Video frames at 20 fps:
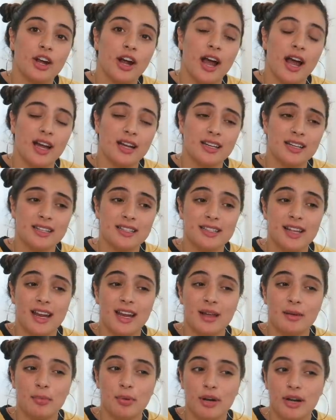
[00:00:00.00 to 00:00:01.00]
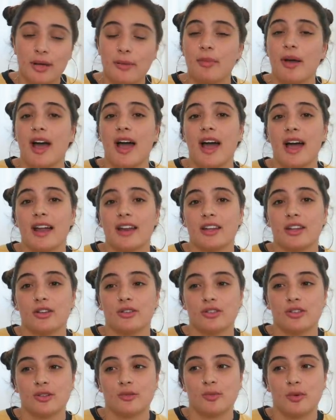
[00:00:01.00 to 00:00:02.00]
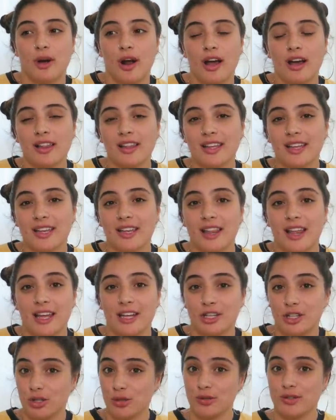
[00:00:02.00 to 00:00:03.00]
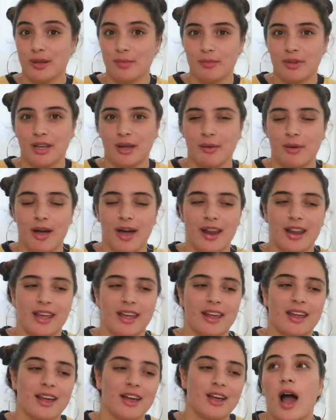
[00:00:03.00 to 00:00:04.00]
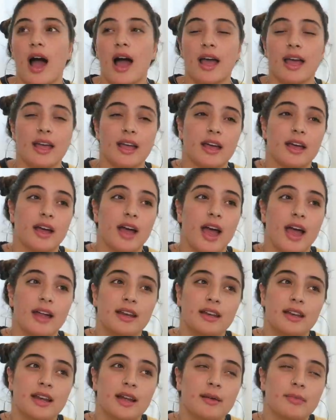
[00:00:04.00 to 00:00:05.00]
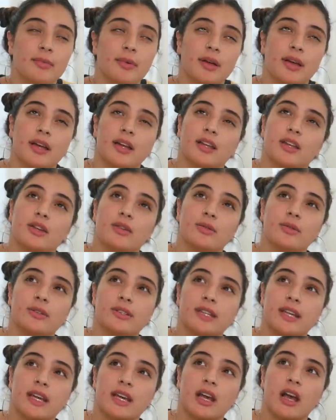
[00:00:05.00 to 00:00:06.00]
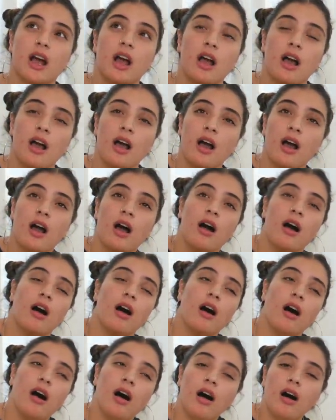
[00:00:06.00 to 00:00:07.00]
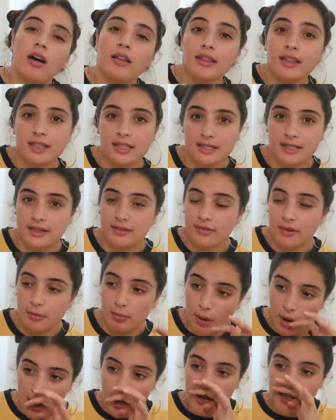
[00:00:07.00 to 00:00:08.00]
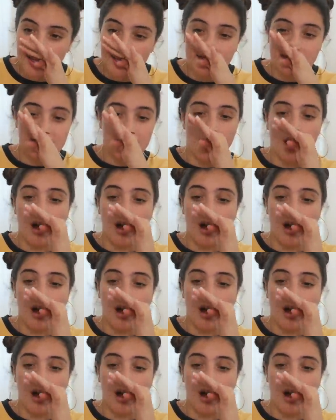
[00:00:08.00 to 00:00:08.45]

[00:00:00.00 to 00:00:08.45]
your acne is getting pretty bad. You should probably like do something about it. I ended up using all these different products,